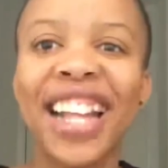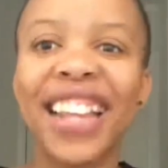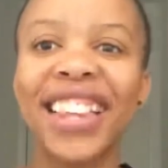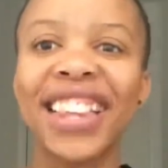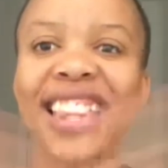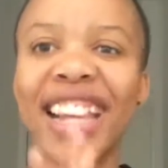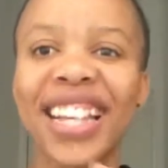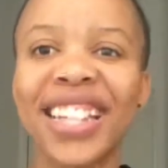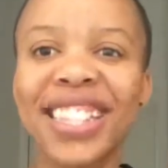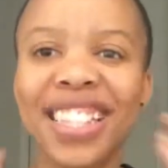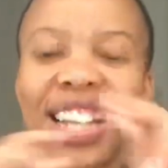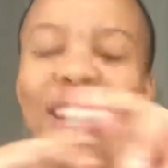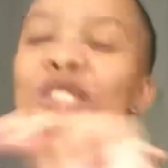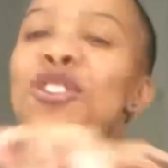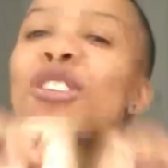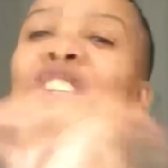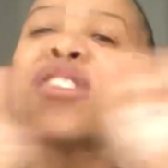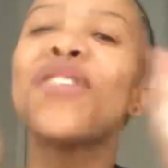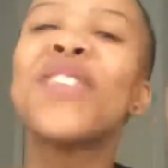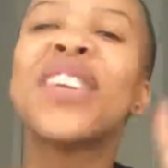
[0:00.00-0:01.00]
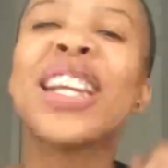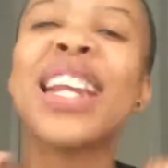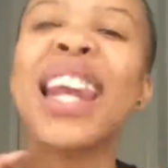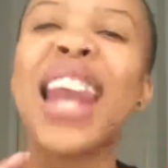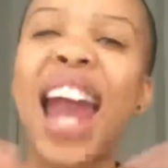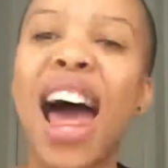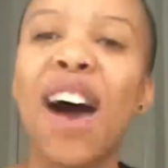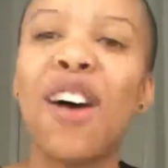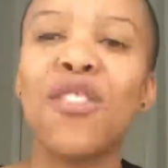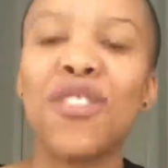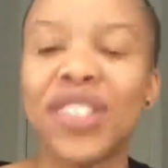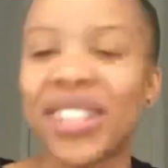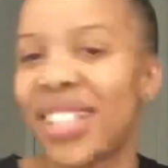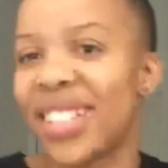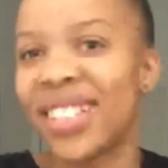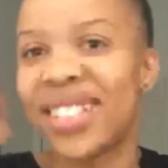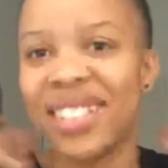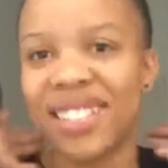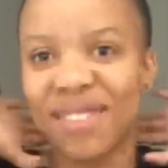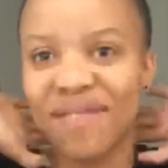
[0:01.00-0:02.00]
That's it. It's not even love, it's
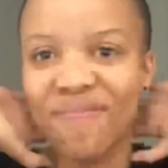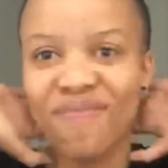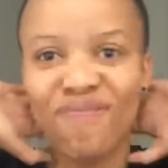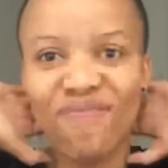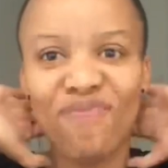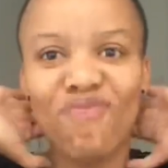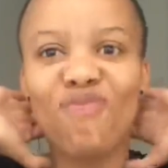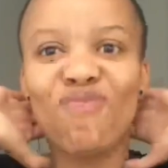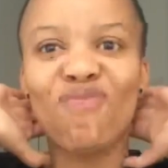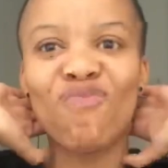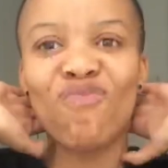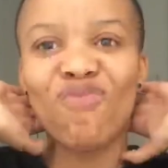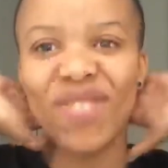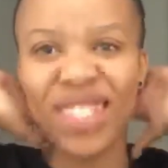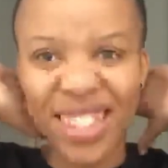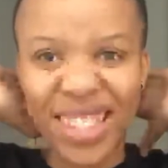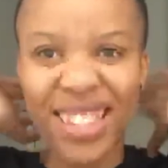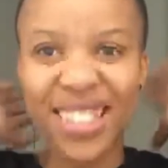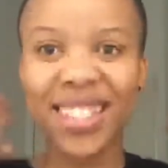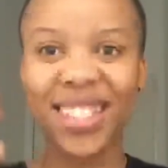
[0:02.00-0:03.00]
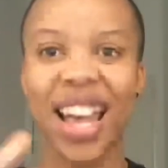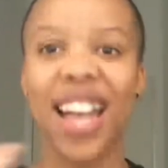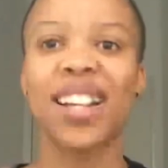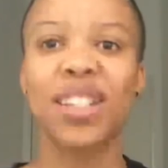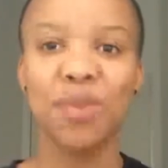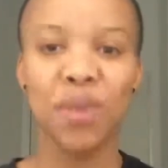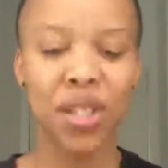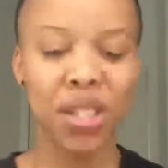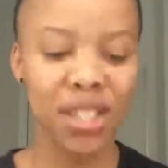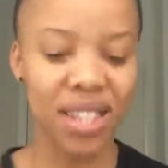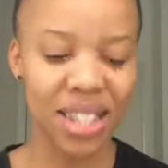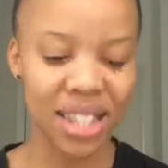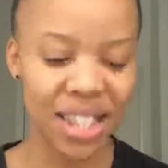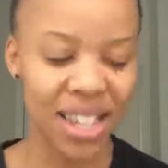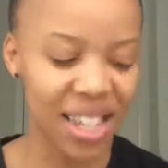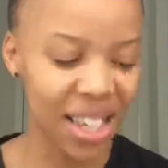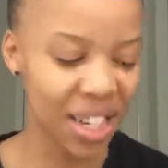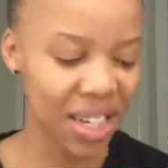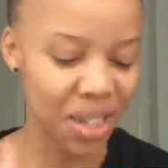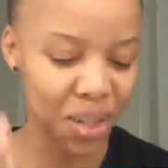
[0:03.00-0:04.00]
just sex, because this
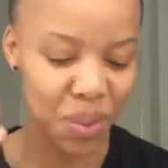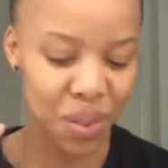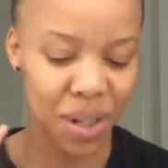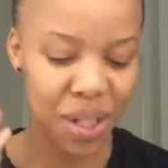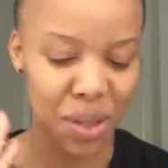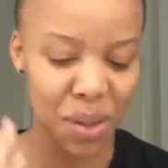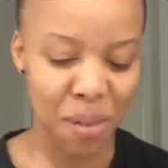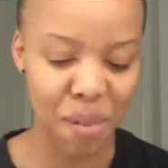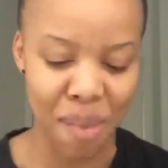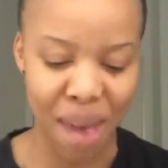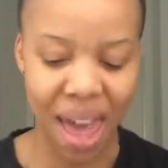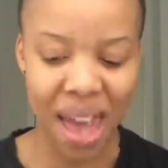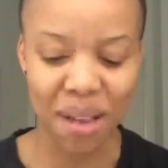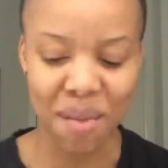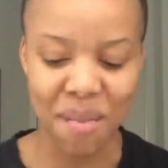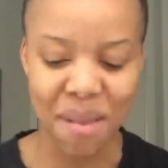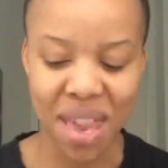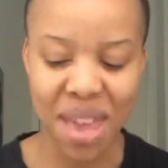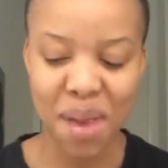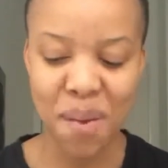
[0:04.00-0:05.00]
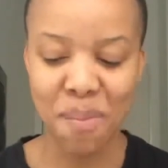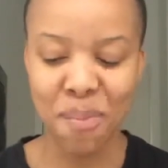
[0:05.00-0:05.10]
nigga just wanted to bang me.